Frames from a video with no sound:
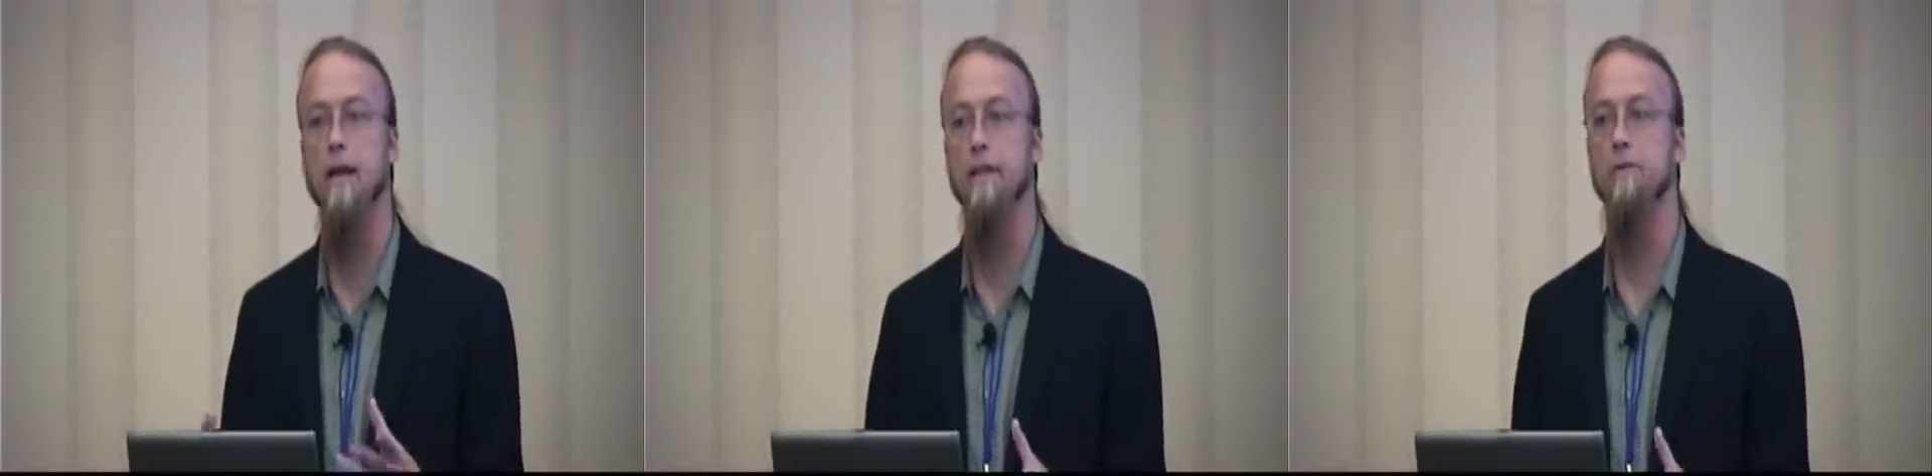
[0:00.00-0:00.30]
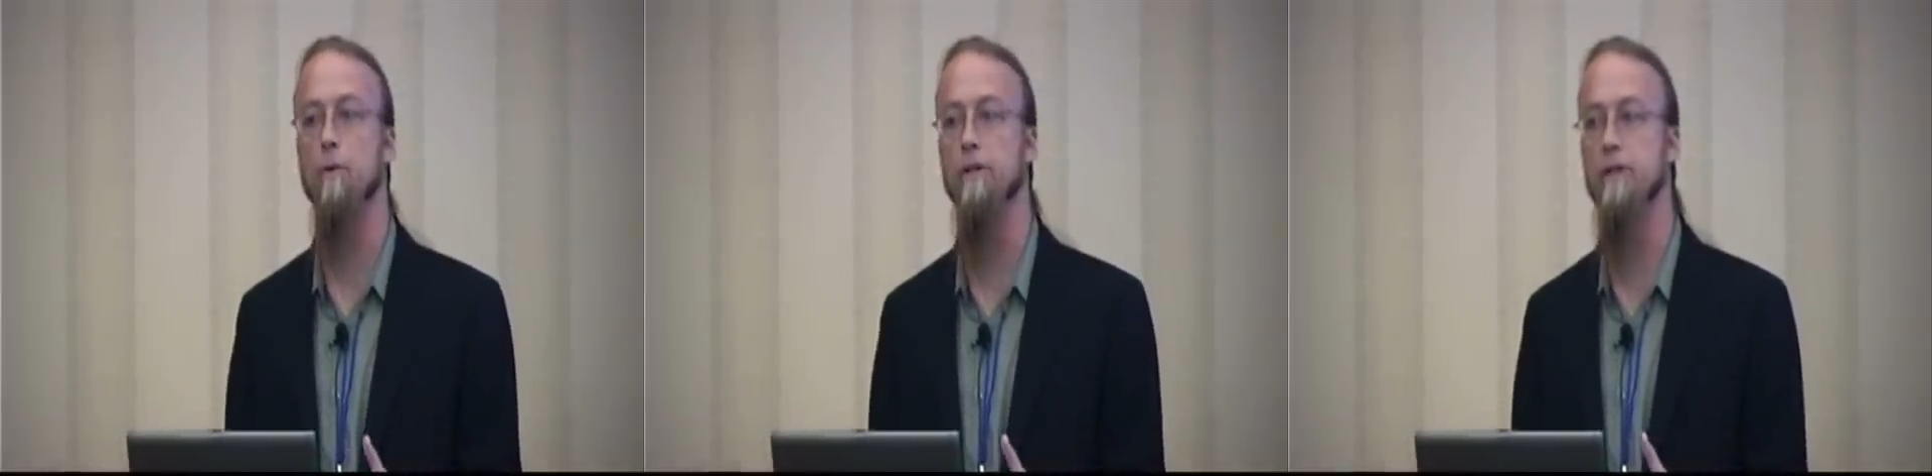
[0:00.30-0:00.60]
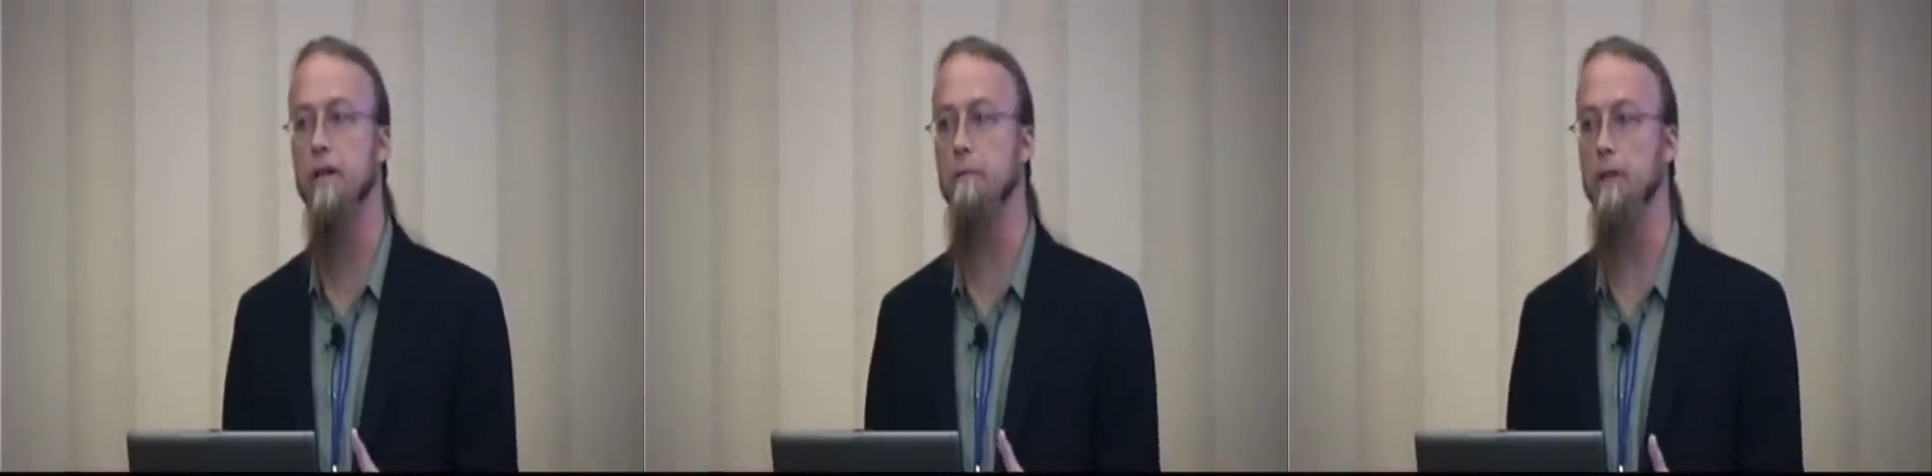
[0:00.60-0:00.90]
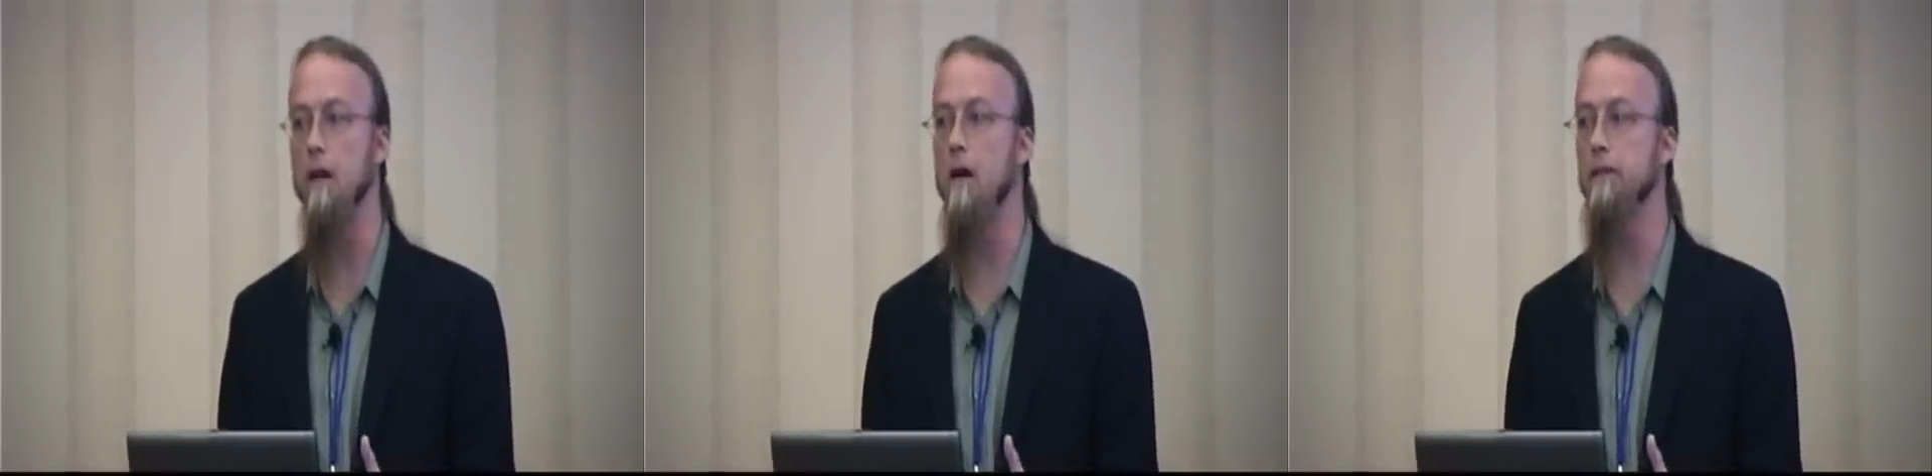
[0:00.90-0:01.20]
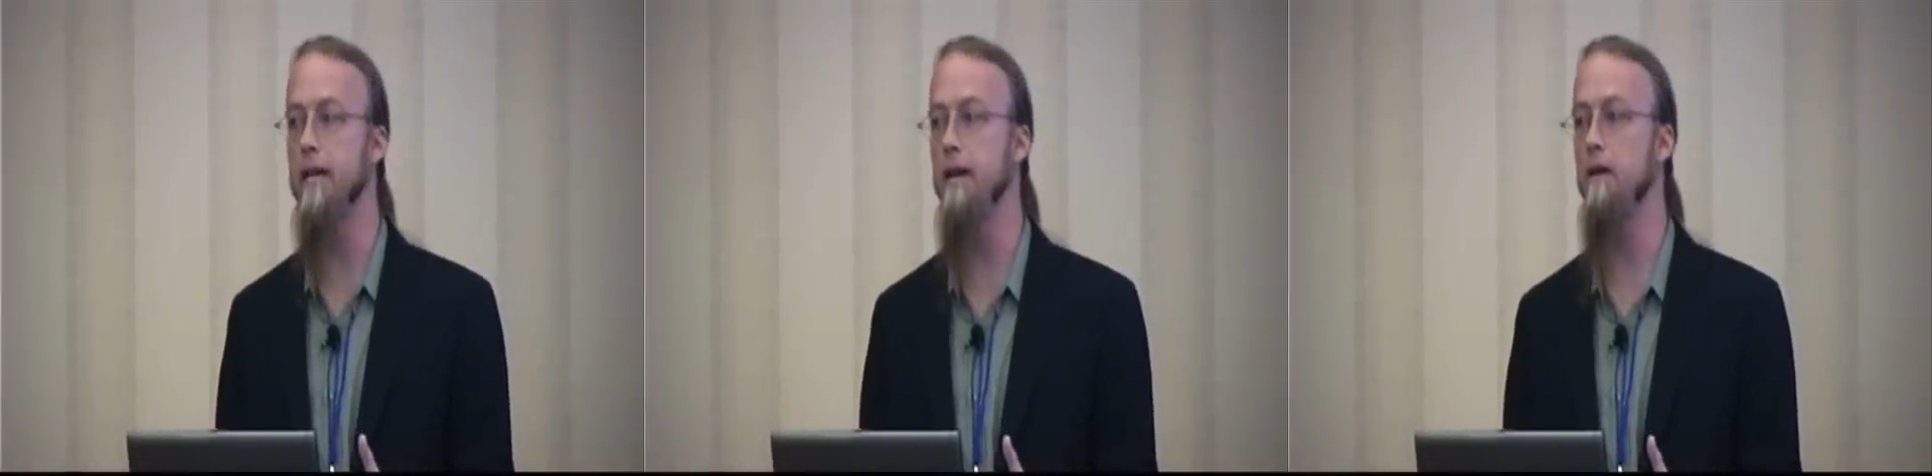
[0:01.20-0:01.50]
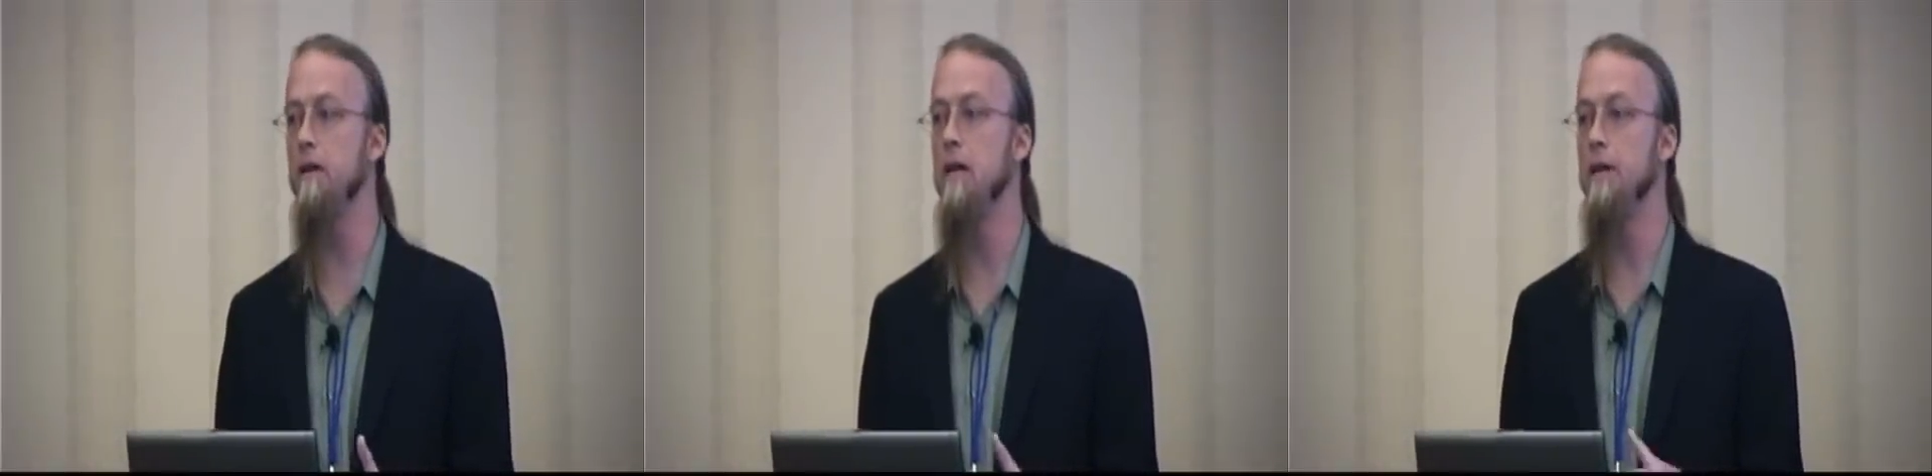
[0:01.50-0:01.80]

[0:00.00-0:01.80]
of these words tend to be long tail,